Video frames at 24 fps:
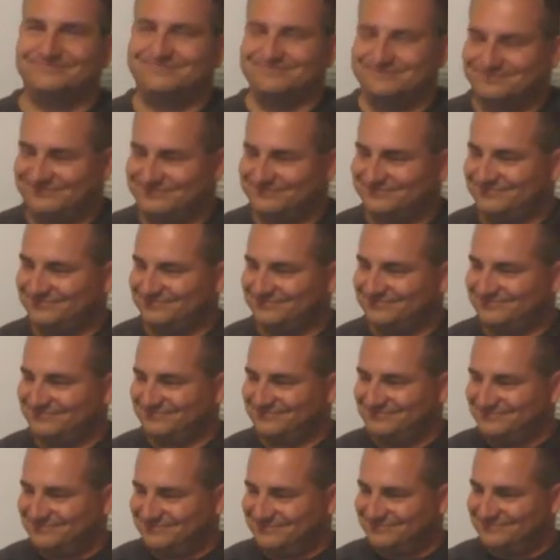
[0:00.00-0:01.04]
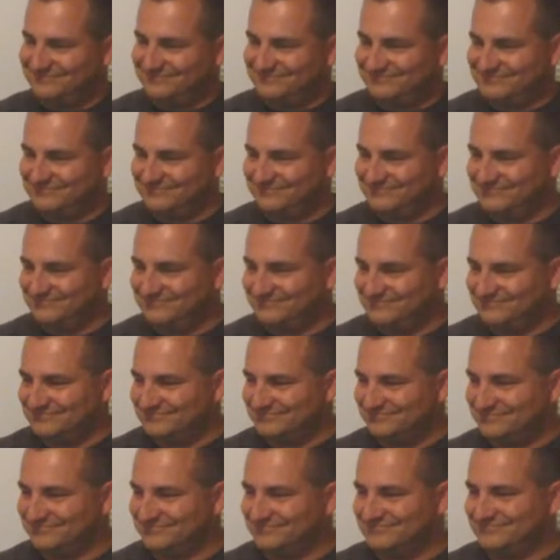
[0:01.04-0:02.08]

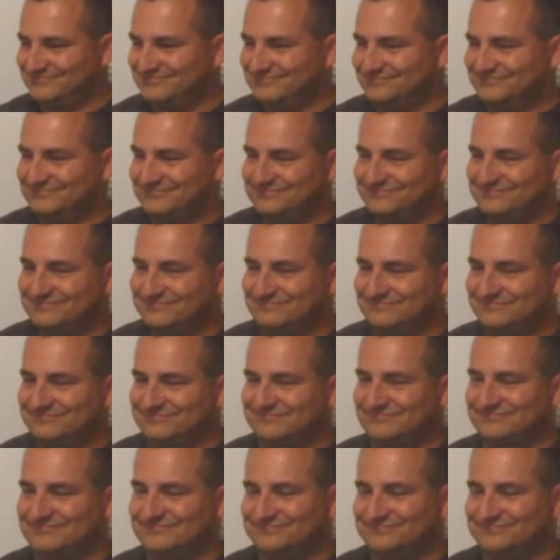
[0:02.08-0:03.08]
No words are spoken by the person on screen.